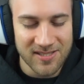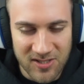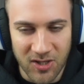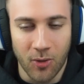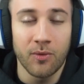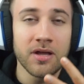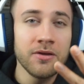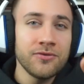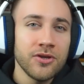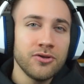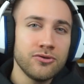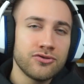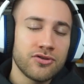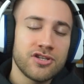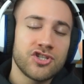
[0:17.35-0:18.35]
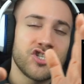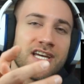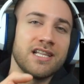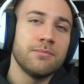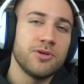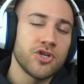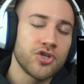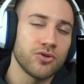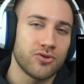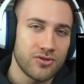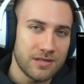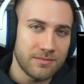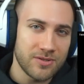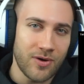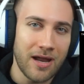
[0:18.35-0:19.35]
So, if you're new to this channel, be sure to
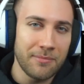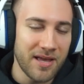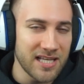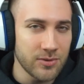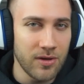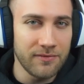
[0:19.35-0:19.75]
subscribe, guys.